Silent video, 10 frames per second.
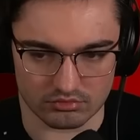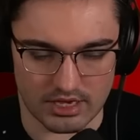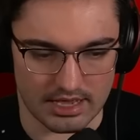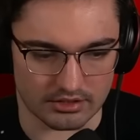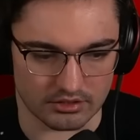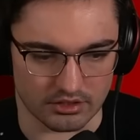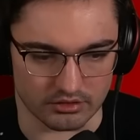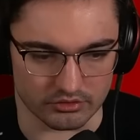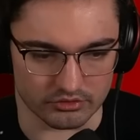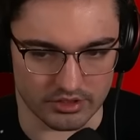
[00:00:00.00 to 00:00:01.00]
Attic kind
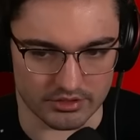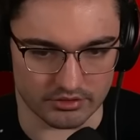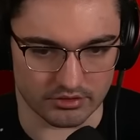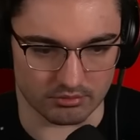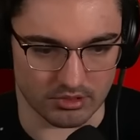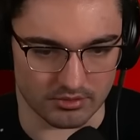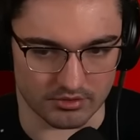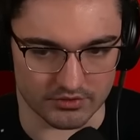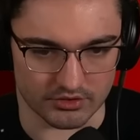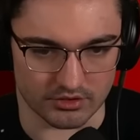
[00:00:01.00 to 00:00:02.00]
of goes crazy. That'll probably
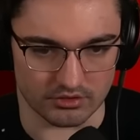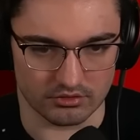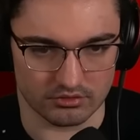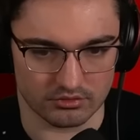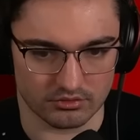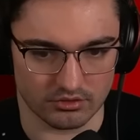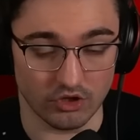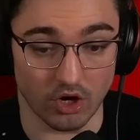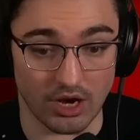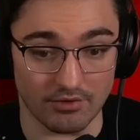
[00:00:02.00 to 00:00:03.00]
give us a key.
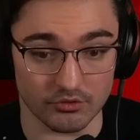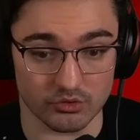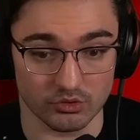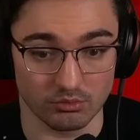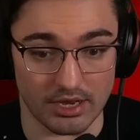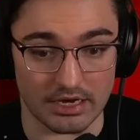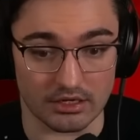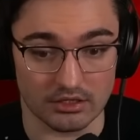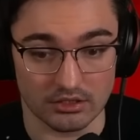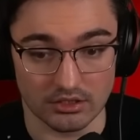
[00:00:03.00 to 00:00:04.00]
No conference room! Wait!
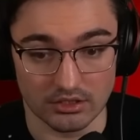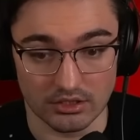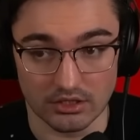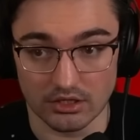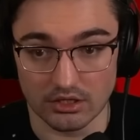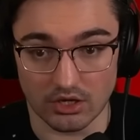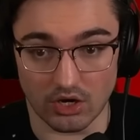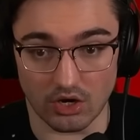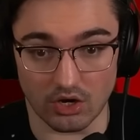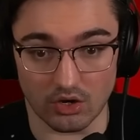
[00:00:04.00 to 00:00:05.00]

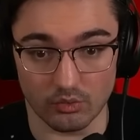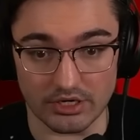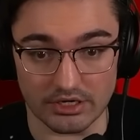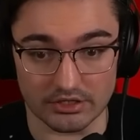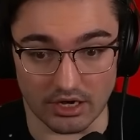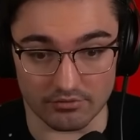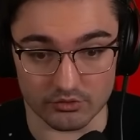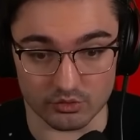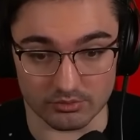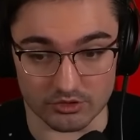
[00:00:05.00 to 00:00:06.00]
Oh, we need
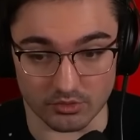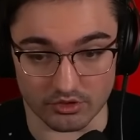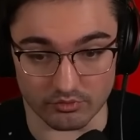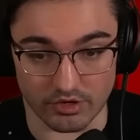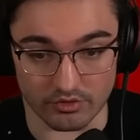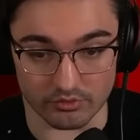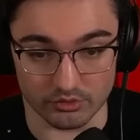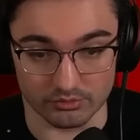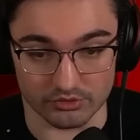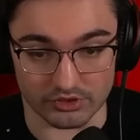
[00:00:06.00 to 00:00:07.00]
conference room. That's one of the rare
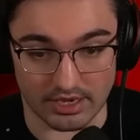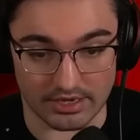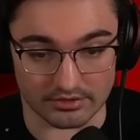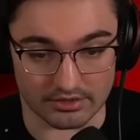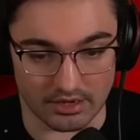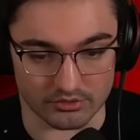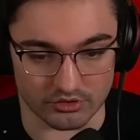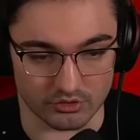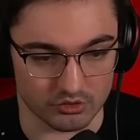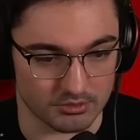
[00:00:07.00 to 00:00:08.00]
rooms. That was a
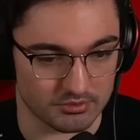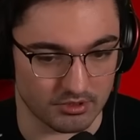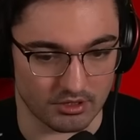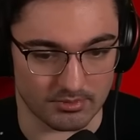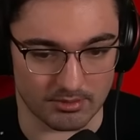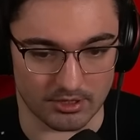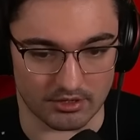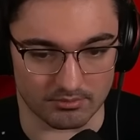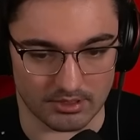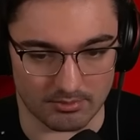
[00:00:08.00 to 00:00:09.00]
huge misplay on my
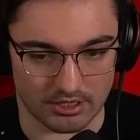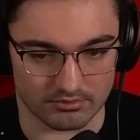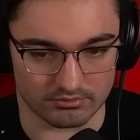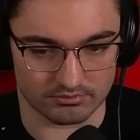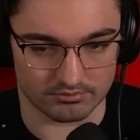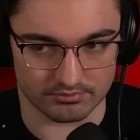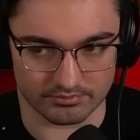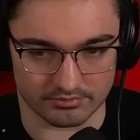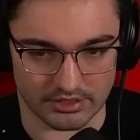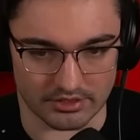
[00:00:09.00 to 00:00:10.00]
bad. My bad.
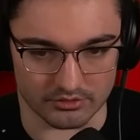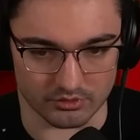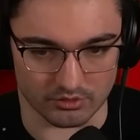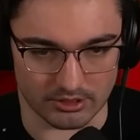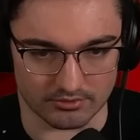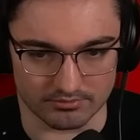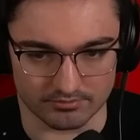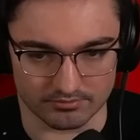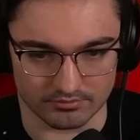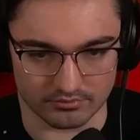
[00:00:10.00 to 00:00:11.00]
Yeah, that was really bad.
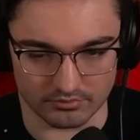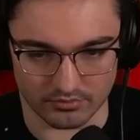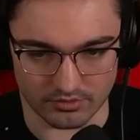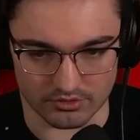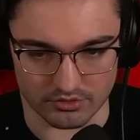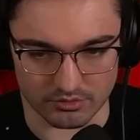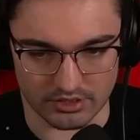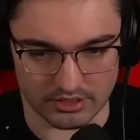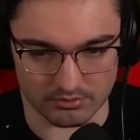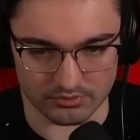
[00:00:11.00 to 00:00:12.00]
There's 3
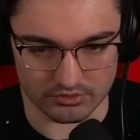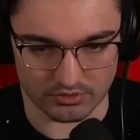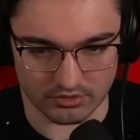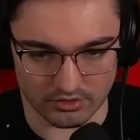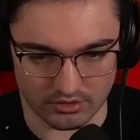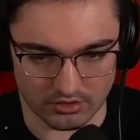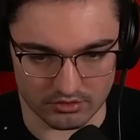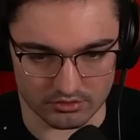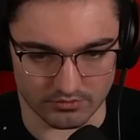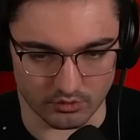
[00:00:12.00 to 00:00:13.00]
items.
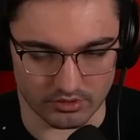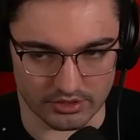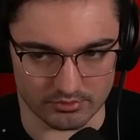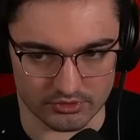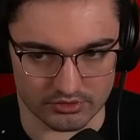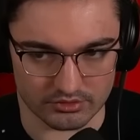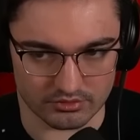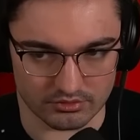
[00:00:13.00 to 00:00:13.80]
There's 4 items.